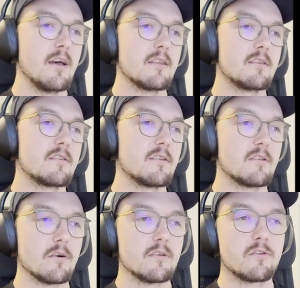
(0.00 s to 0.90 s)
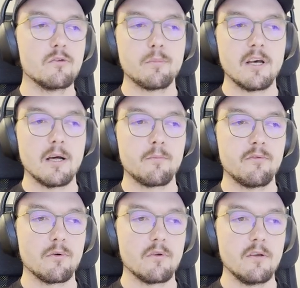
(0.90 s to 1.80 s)
This is super
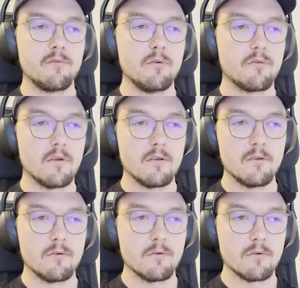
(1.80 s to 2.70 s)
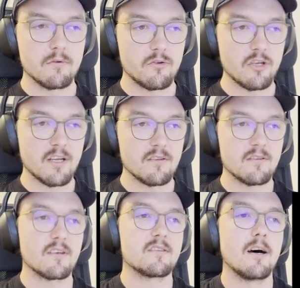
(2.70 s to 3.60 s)
helpful if you check
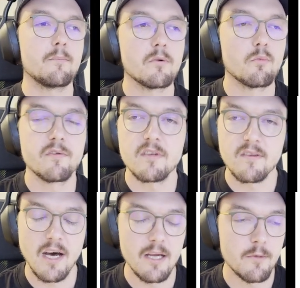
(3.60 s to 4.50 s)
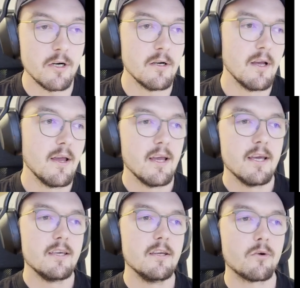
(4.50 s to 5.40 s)
this example with the timer.
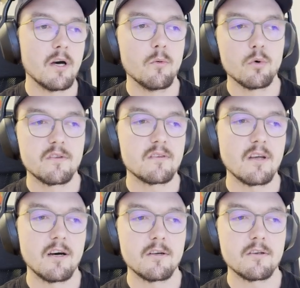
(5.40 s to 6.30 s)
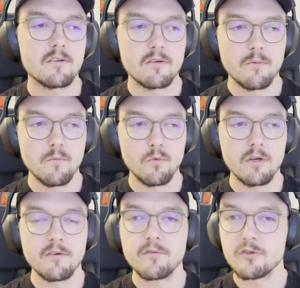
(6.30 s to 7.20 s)
Here I would start
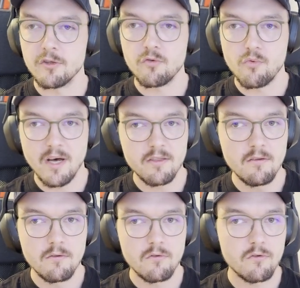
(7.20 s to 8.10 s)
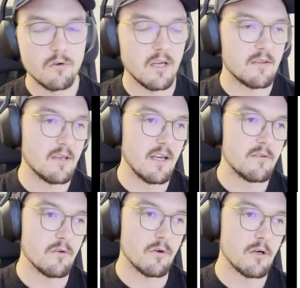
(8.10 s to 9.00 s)
with .run to get the
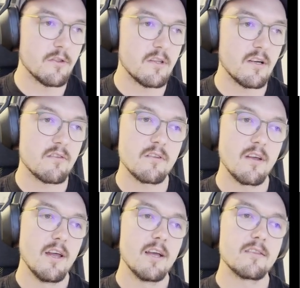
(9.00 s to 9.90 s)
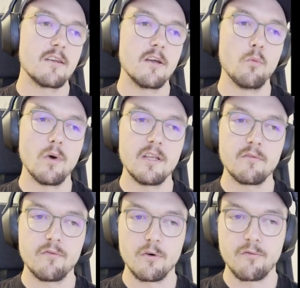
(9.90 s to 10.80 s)
async context, then I wait
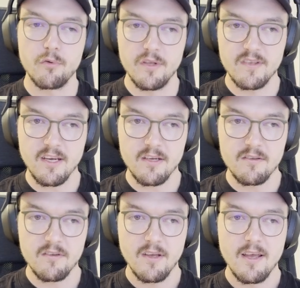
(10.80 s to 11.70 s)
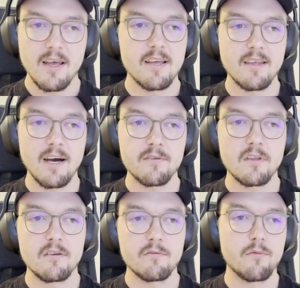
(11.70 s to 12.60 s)
for 3 seconds, and
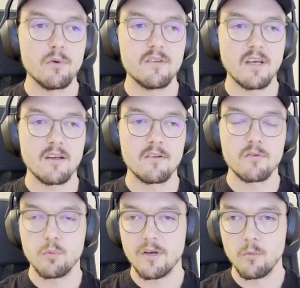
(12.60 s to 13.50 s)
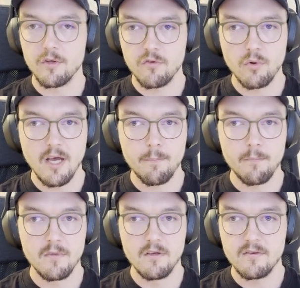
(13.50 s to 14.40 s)
after these 3 seconds what I want to
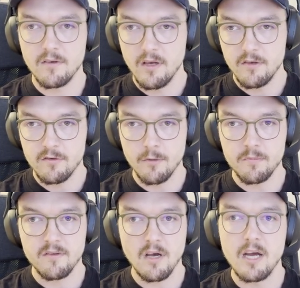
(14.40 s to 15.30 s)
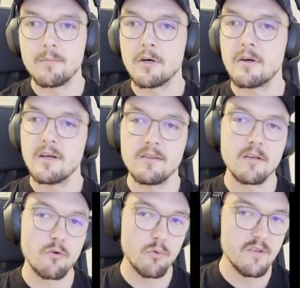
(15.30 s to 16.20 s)
happen is stop the timer and
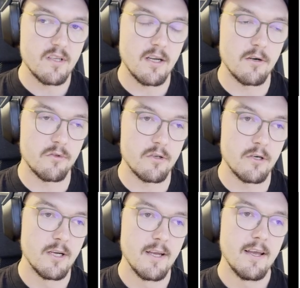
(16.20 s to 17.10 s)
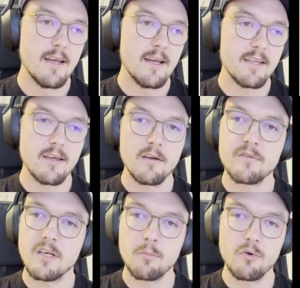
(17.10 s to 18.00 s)
increase the counter. And I have
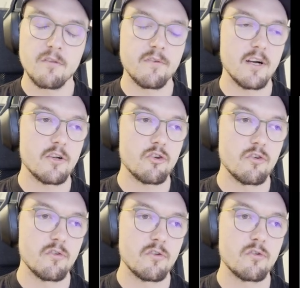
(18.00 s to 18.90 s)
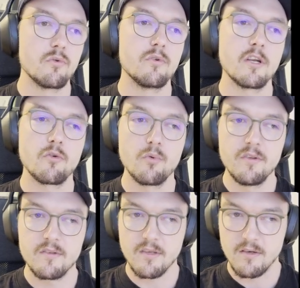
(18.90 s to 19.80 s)
separate functions to
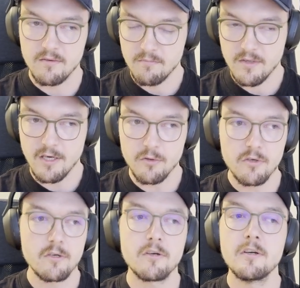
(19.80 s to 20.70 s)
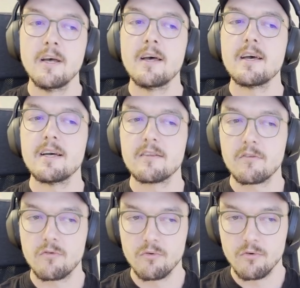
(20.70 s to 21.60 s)
increase the counter and
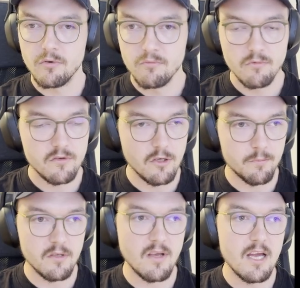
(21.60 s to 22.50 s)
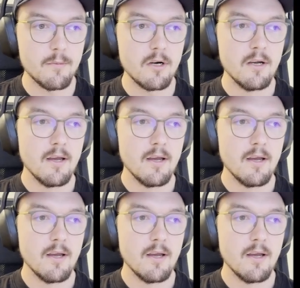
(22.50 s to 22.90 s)
to stop the timer.